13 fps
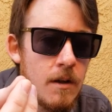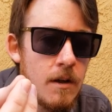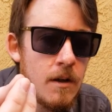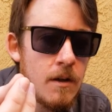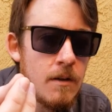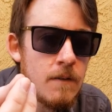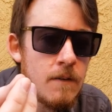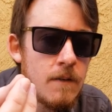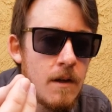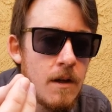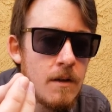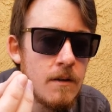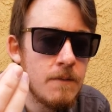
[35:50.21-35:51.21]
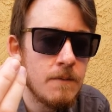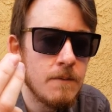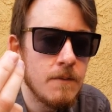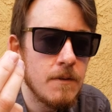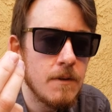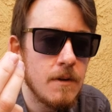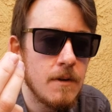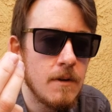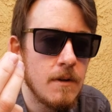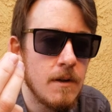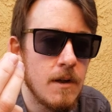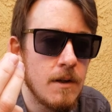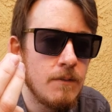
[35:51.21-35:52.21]
And
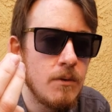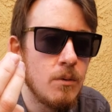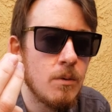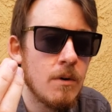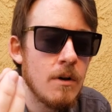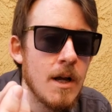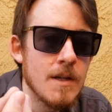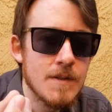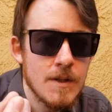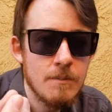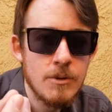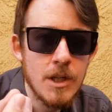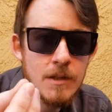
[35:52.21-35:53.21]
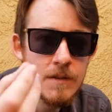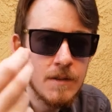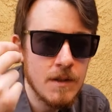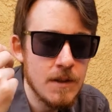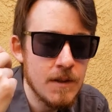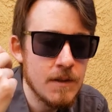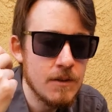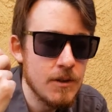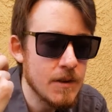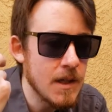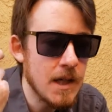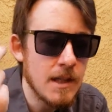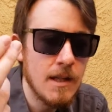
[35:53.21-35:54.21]
if you were not subject to this,
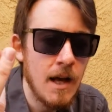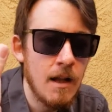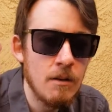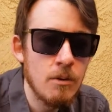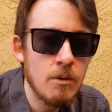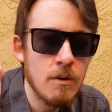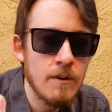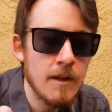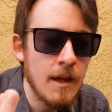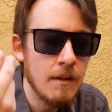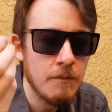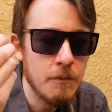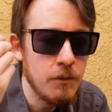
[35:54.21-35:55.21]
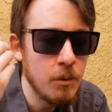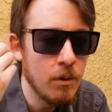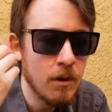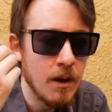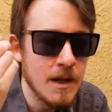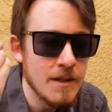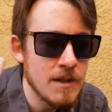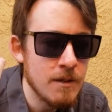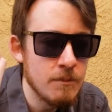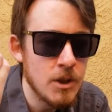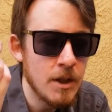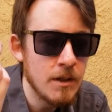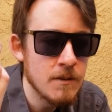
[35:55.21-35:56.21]
just like in the allegory of the cave, if you were not
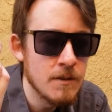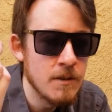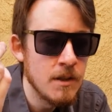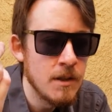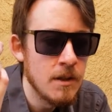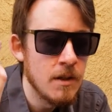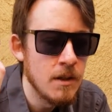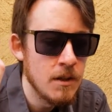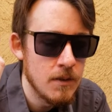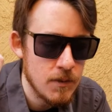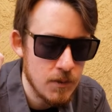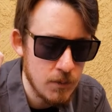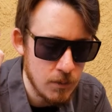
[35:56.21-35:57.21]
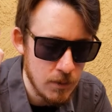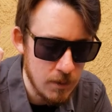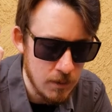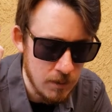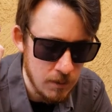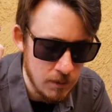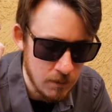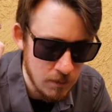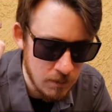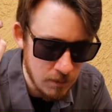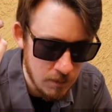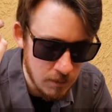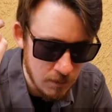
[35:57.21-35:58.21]
subject to the
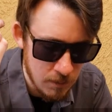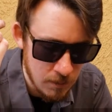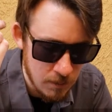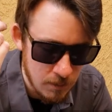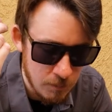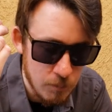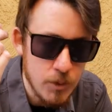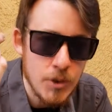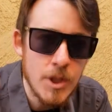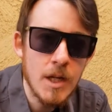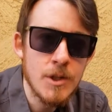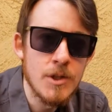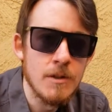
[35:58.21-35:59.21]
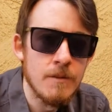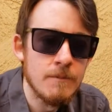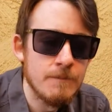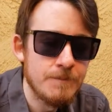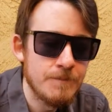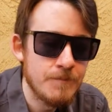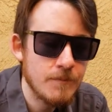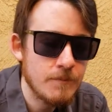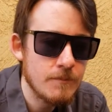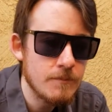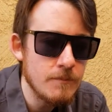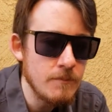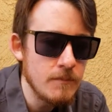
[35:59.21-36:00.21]
projection,
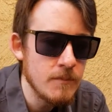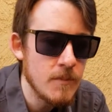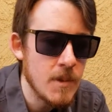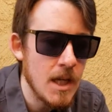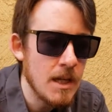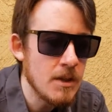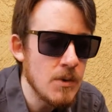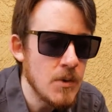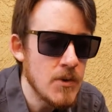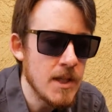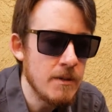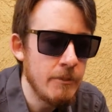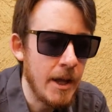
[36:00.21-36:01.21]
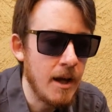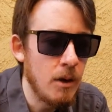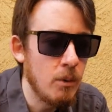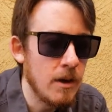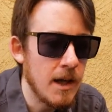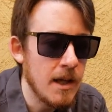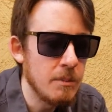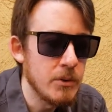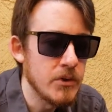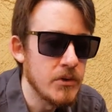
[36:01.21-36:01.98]
and you somehow were able